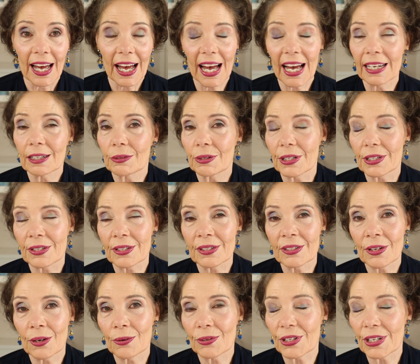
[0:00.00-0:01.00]
I was
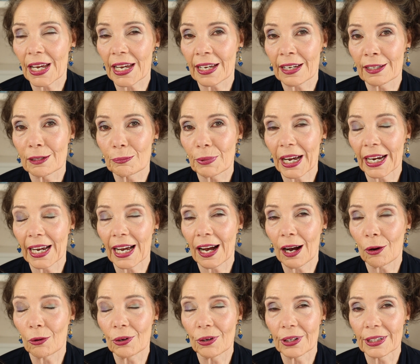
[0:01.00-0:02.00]
so taken by
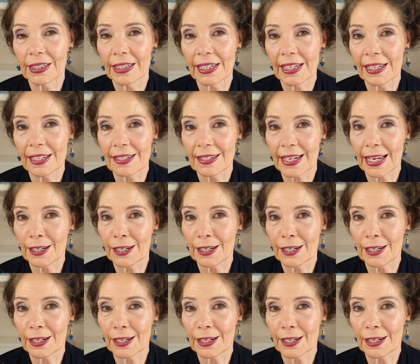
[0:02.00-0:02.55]
how good it is.